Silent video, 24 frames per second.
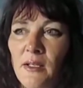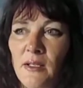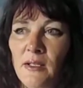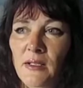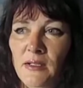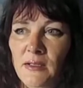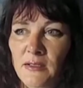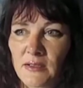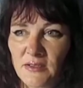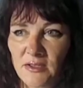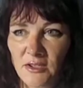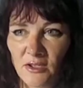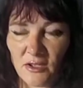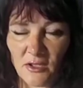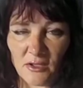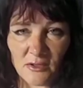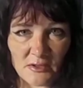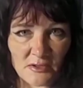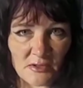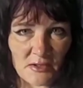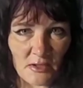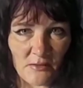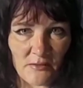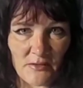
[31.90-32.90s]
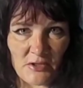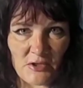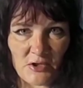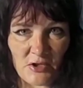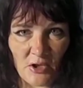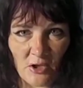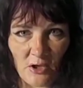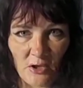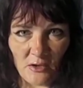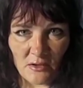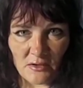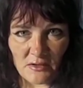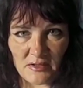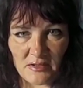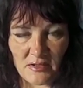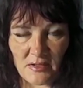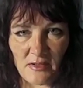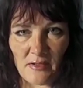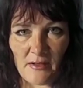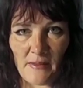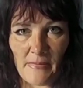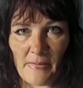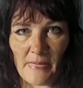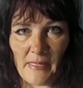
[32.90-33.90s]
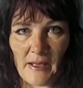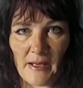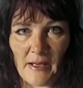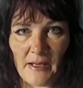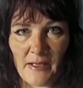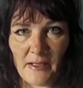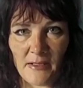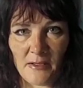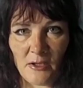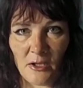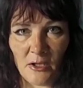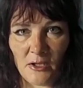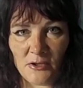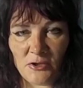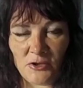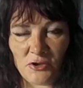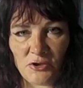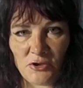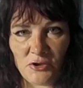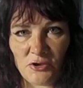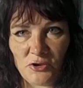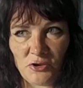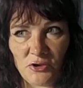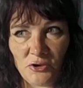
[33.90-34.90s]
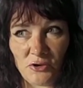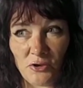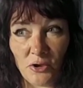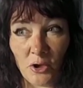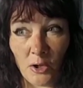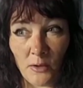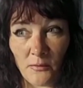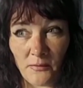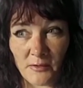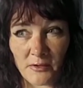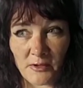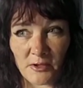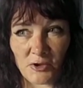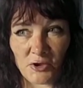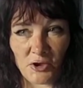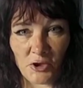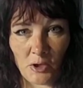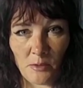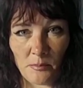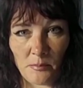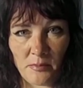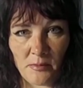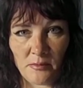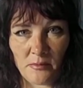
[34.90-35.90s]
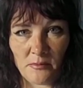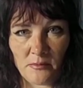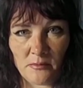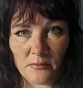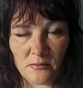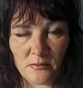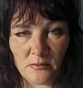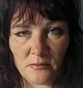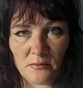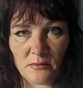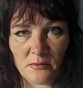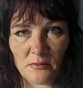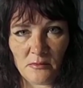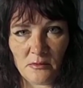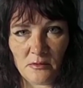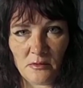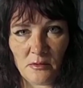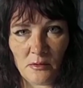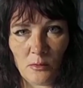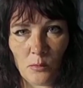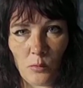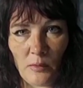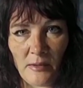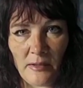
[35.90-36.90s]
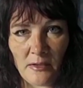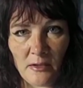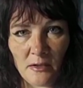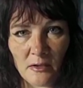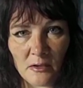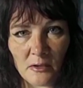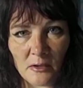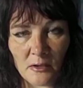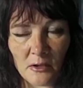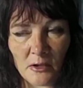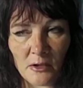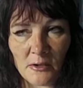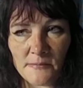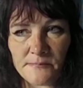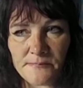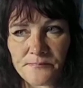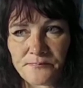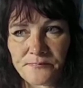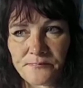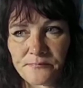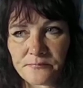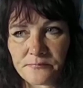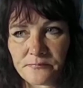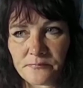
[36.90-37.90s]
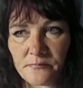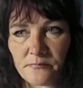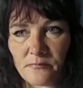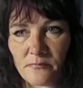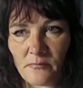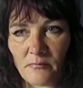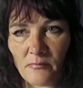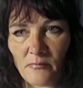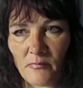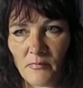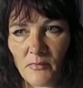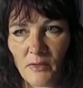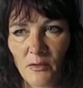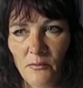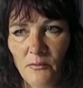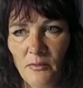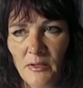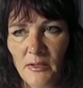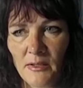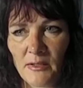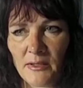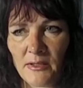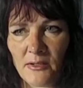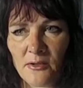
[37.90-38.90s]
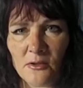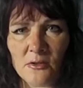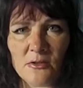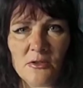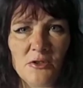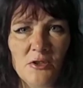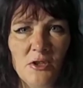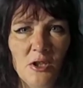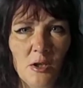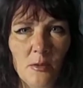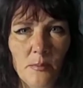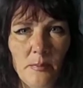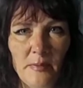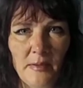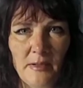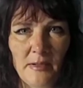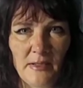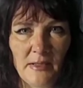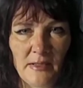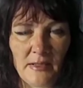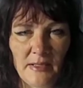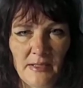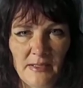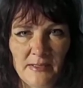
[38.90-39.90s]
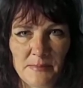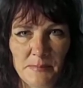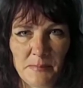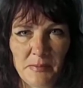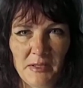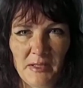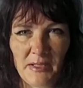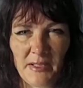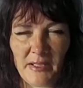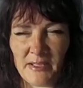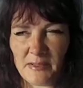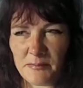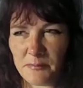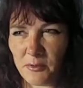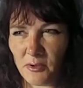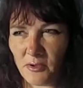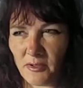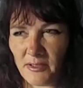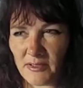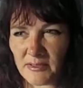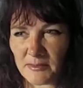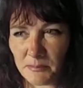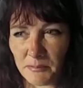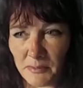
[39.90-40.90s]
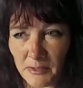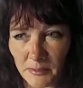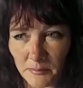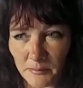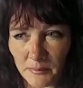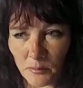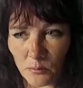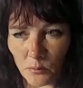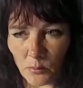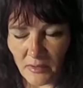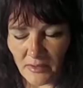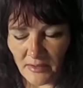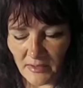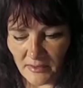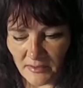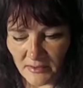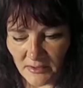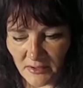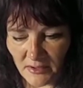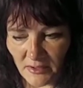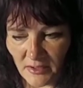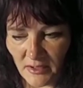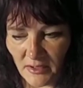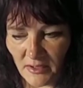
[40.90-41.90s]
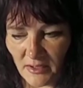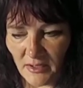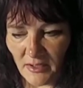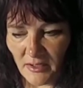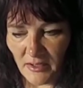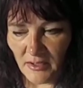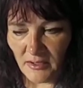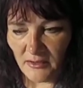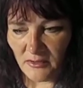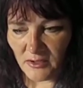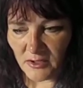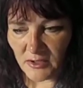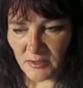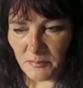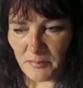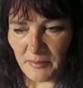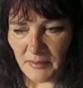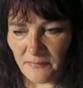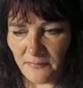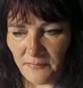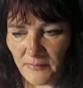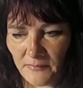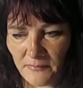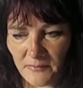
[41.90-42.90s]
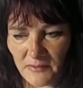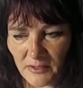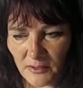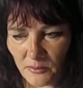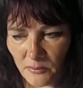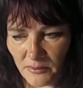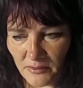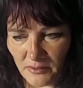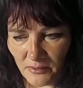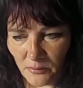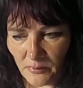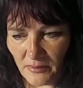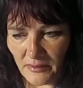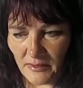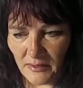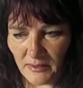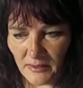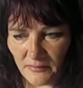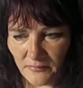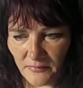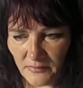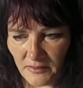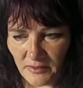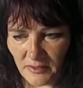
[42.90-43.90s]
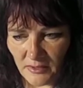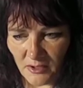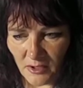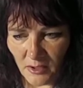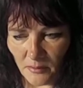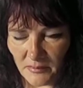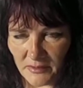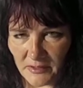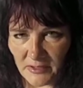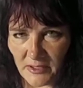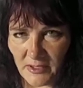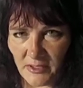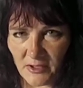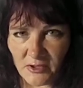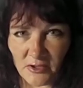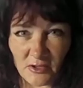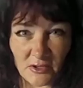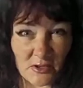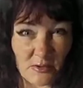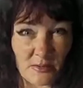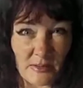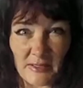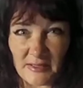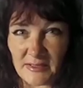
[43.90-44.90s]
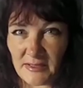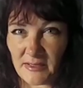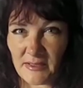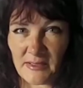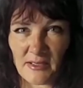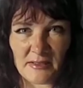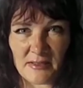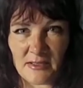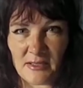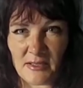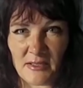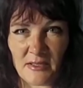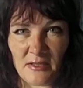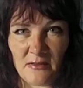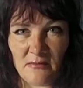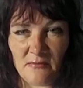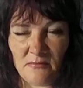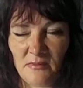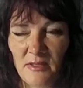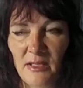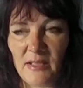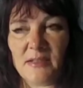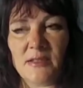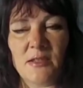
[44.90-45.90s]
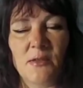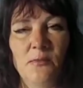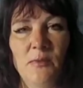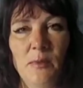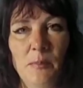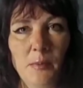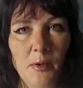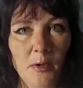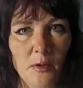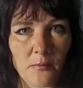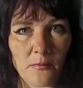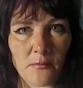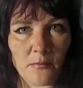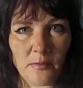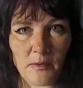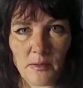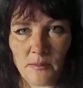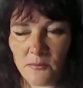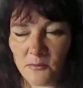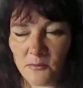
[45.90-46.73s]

So long story short, I got offered a job a week ago. A really good job in a nice place, but it's minimum wage and you got to pay 50 quid a week for the accommodation. So I said that's a rip-off. I